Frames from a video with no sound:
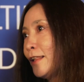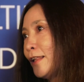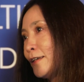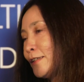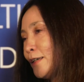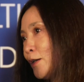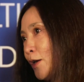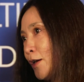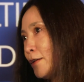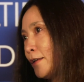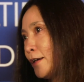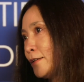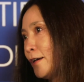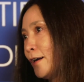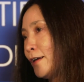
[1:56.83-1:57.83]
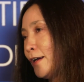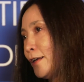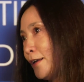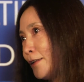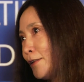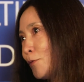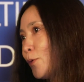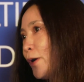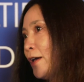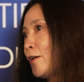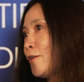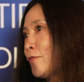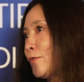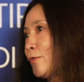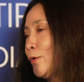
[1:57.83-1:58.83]
that's another
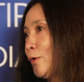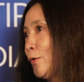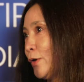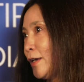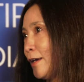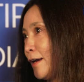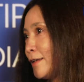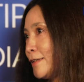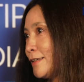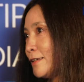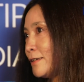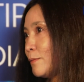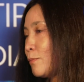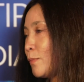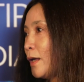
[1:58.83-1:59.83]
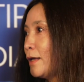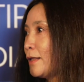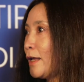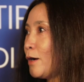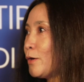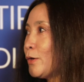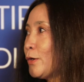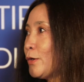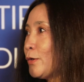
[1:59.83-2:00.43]
way of looking at it. Now,